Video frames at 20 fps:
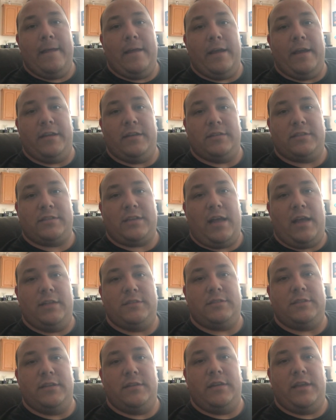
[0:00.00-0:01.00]
and it's
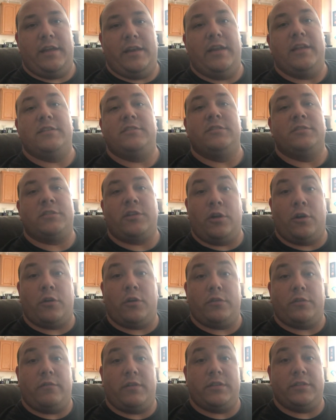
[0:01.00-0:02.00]
constant, and it's just gonna
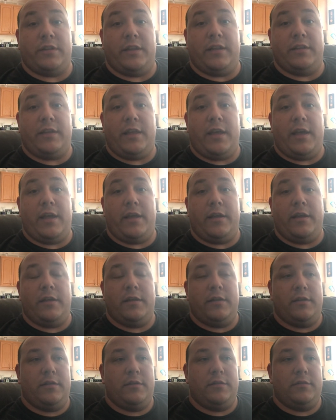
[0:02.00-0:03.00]
hurt the rest of that day.
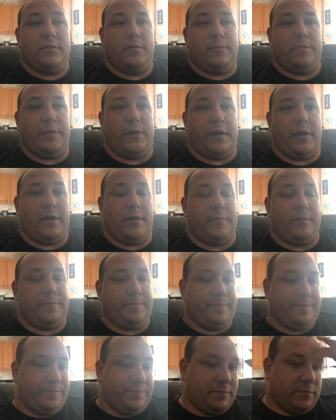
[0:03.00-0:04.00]
But
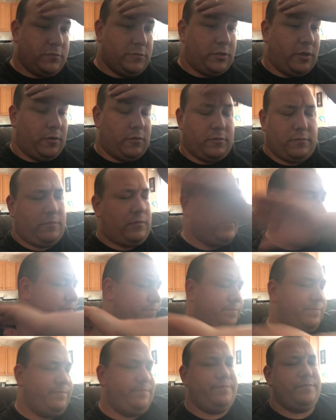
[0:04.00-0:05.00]
so
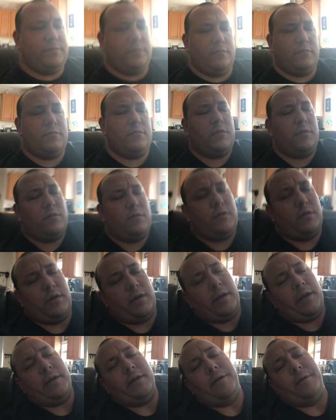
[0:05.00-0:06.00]

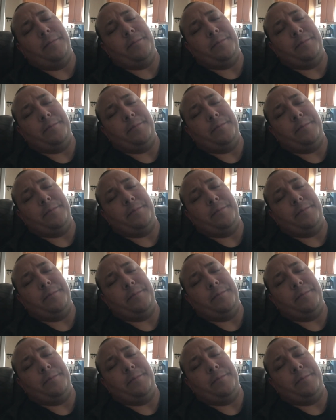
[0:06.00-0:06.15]
I